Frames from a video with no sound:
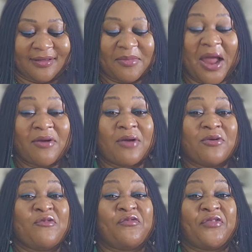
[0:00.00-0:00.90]
Marwa
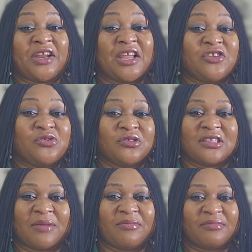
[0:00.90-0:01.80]
will freaking use
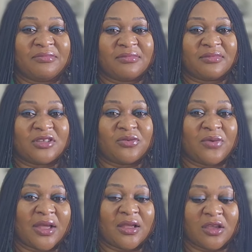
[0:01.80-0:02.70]
them the
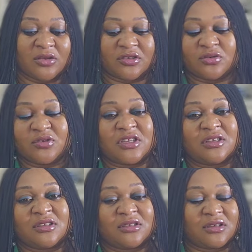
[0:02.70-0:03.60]
way he's
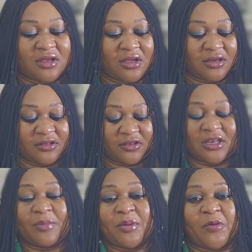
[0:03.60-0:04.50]
using these
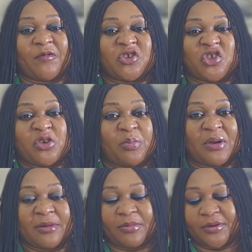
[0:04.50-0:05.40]
other people for cheap
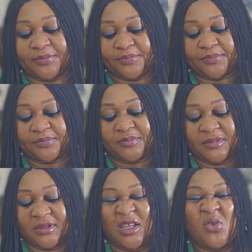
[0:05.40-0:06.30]
labor.
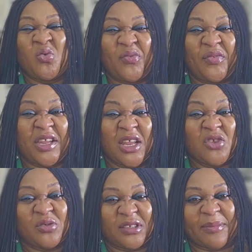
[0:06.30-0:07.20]
He will freaking
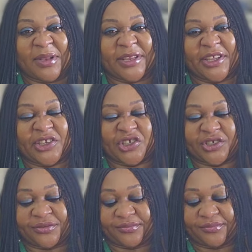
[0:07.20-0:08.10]
use them in the
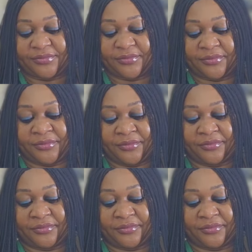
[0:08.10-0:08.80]
kitchen. Mm.